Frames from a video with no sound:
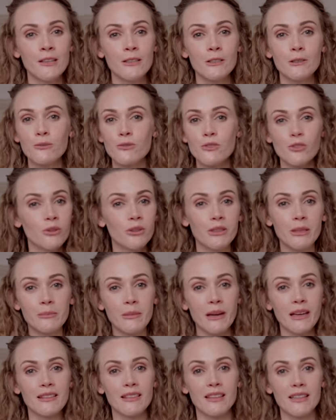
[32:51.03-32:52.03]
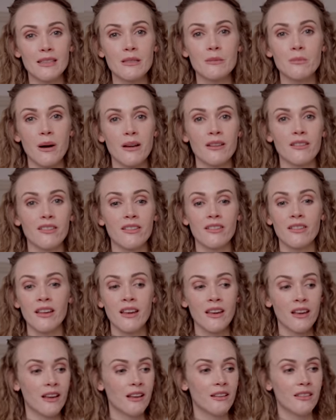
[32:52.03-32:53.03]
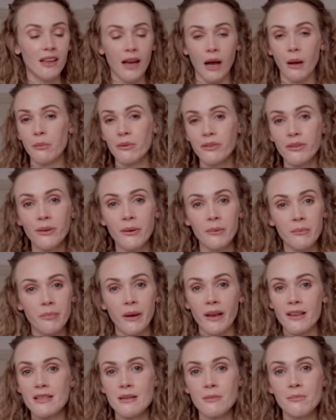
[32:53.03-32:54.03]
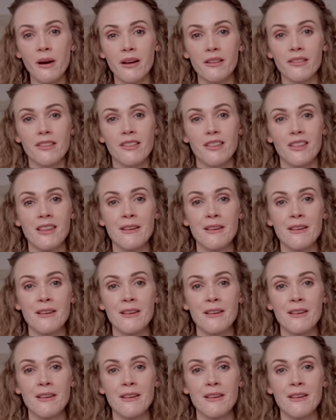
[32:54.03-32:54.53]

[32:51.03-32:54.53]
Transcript: You've truly made this month the absolute best month